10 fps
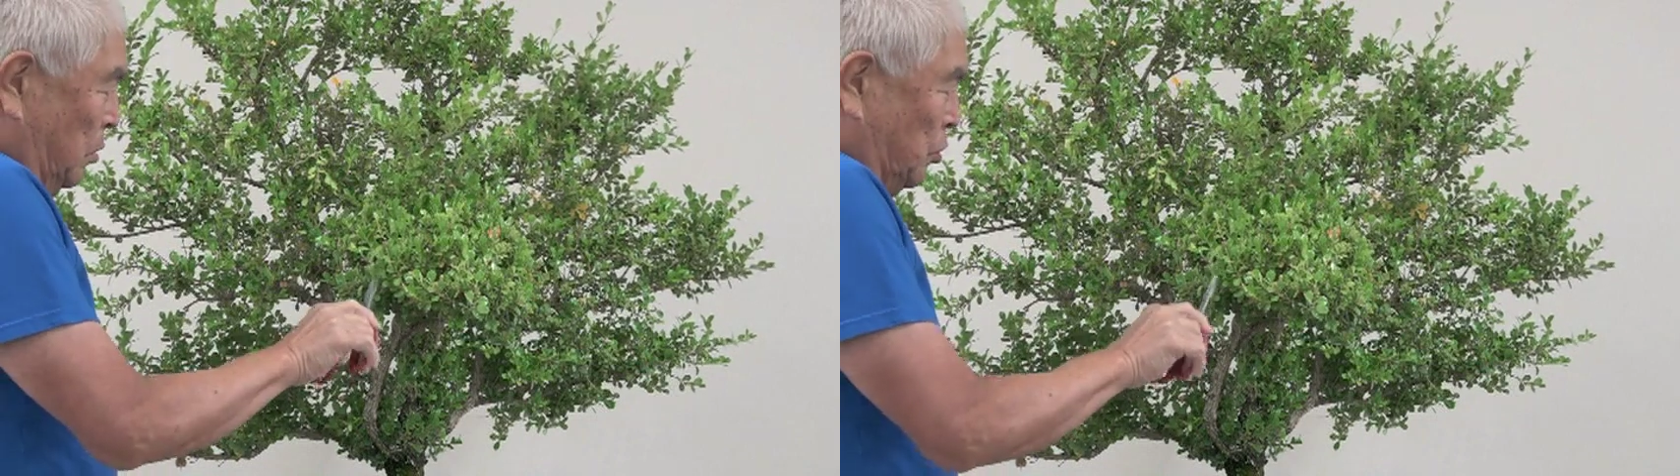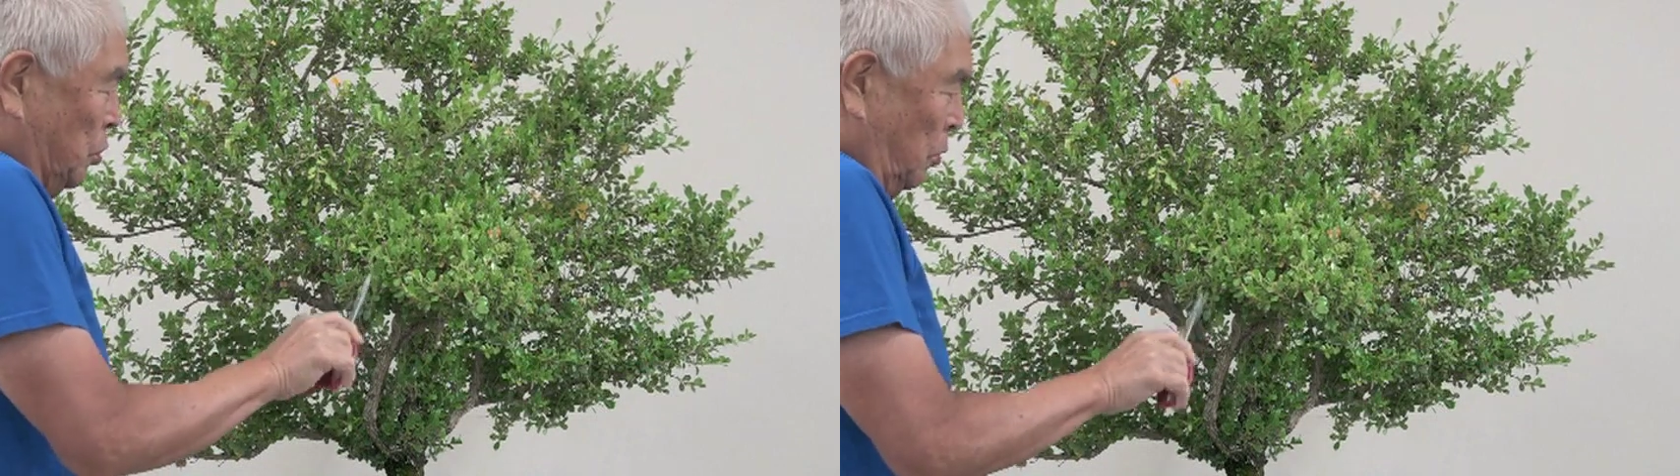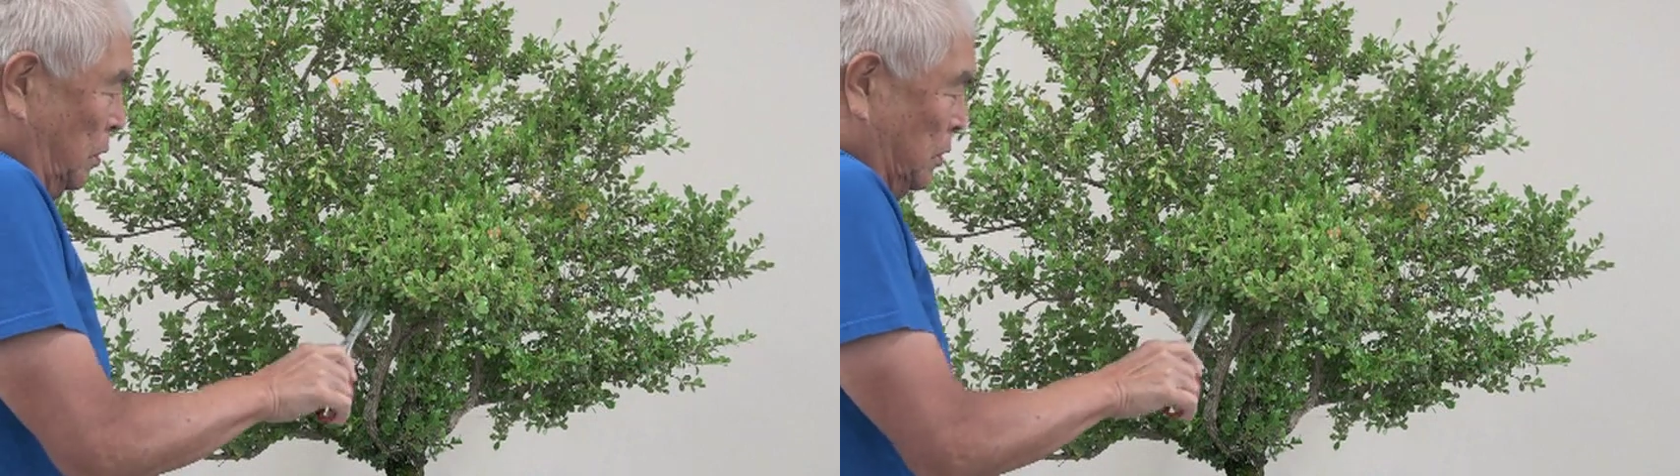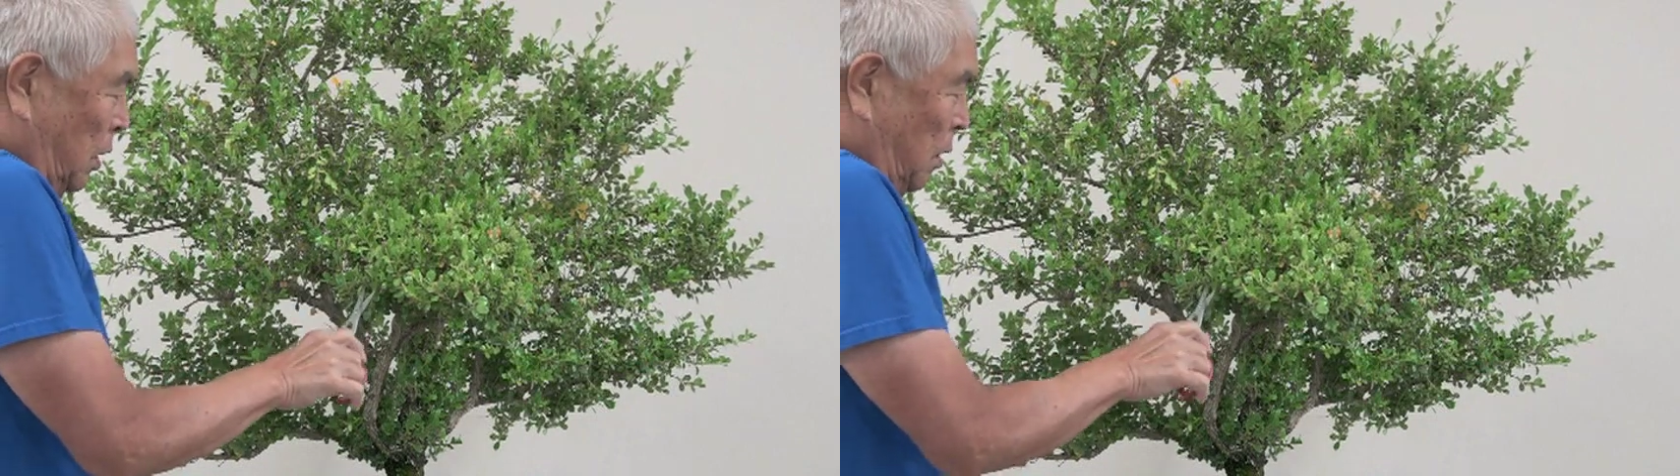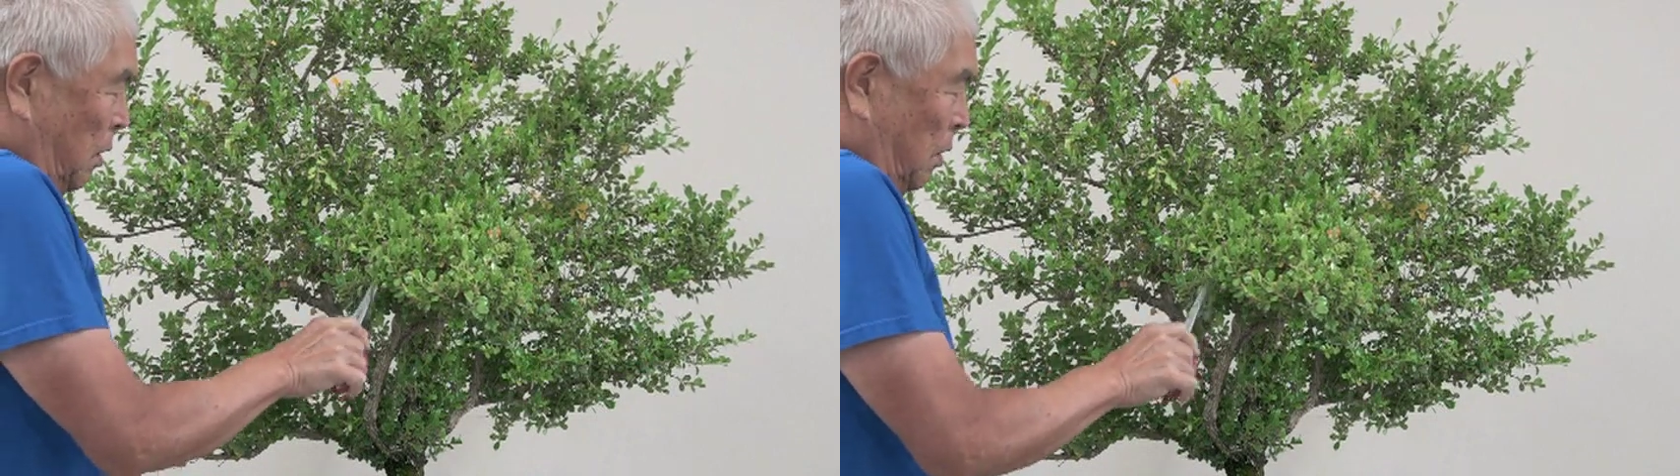the choice
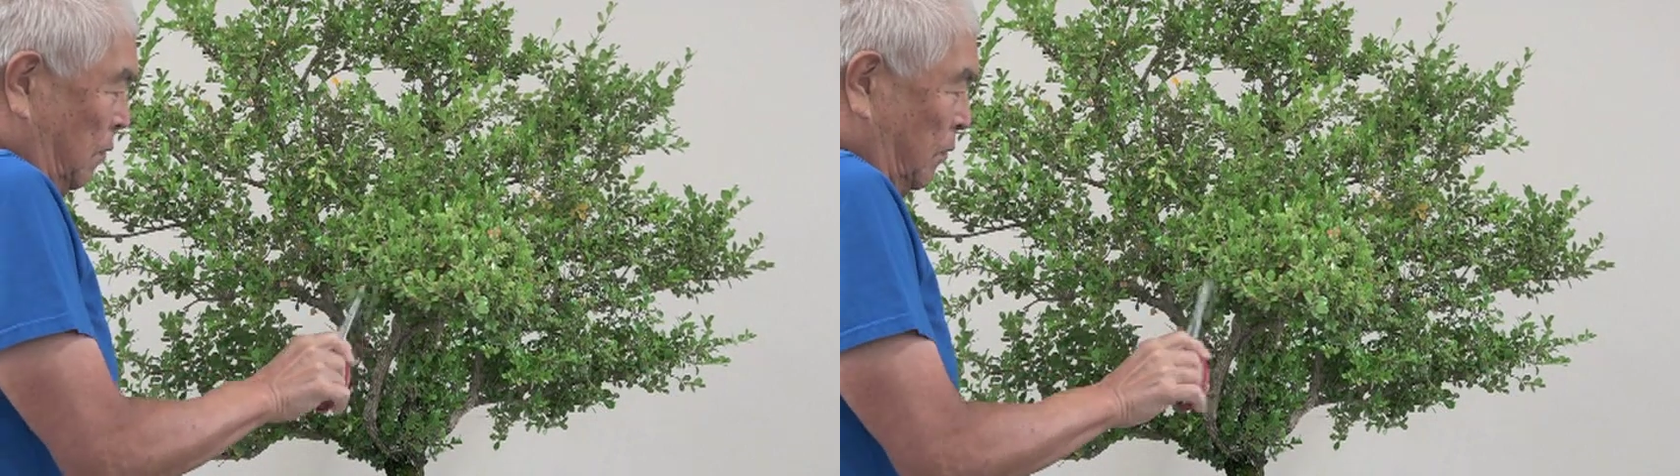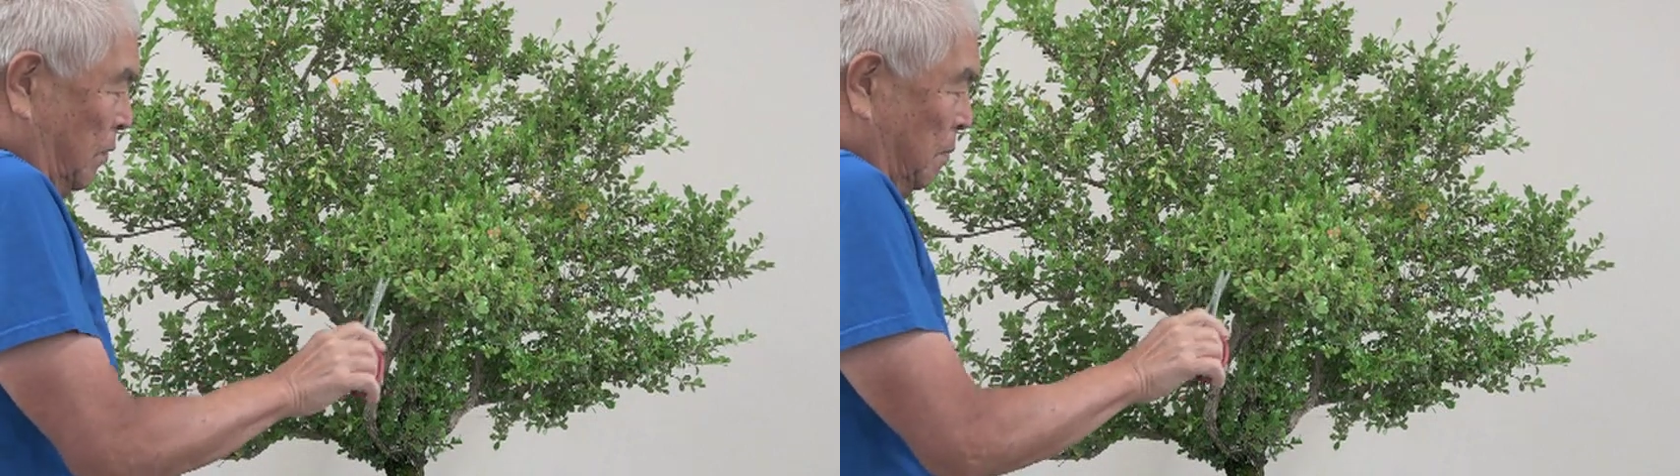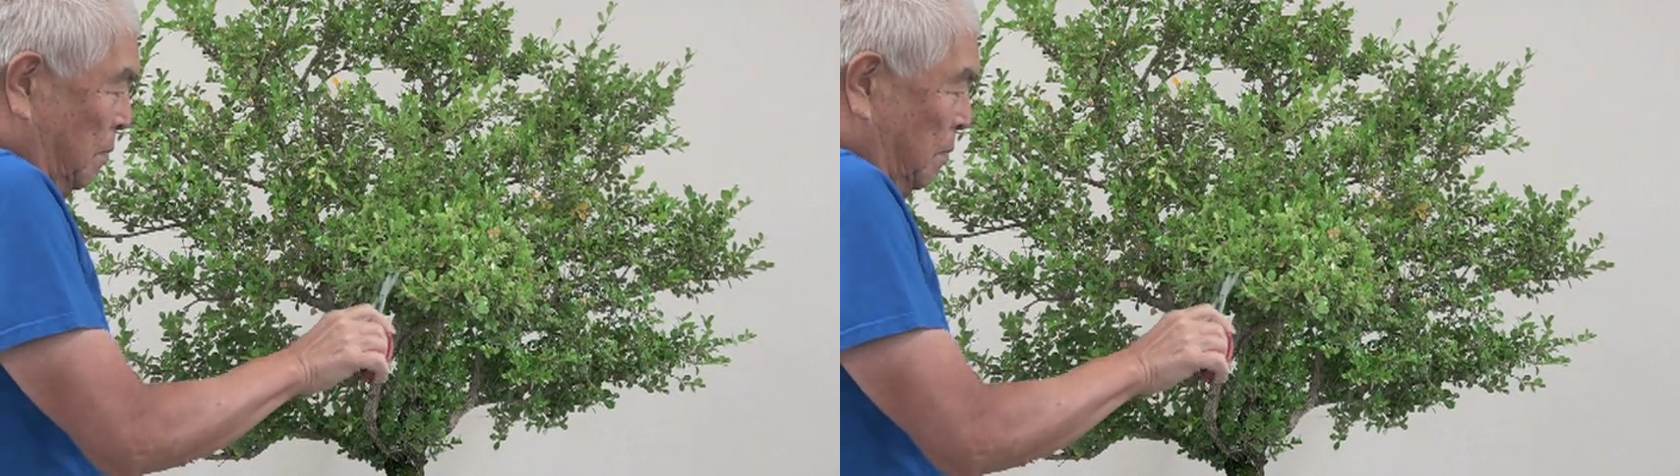of